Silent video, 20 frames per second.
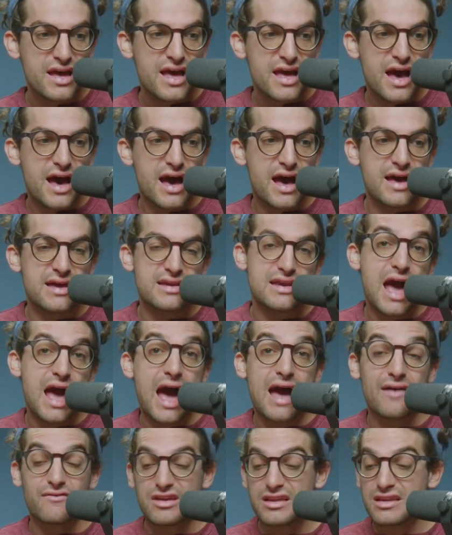uh, and
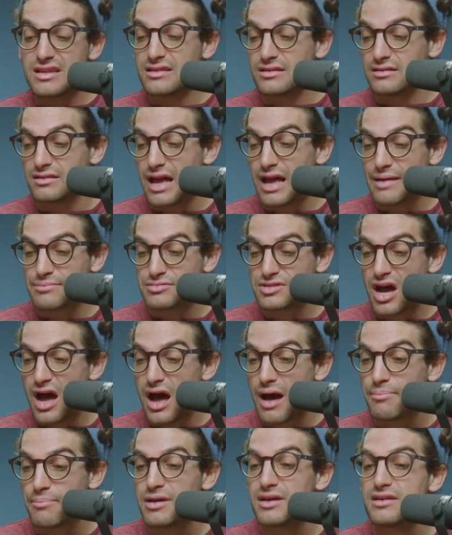having the
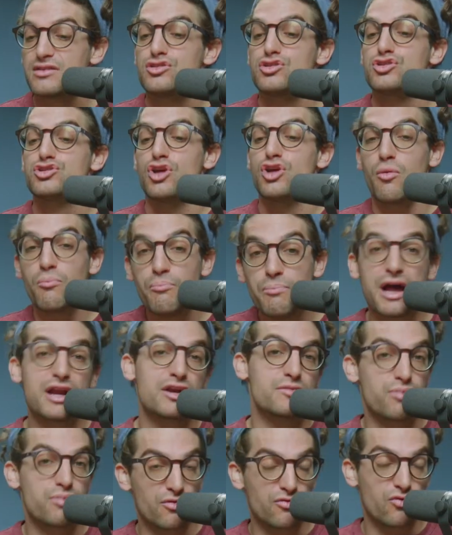laptop show better
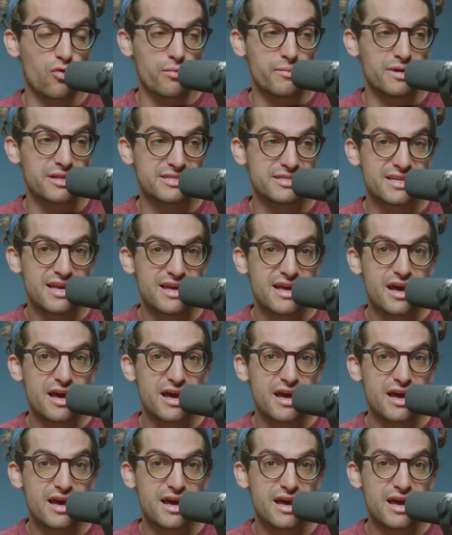performance,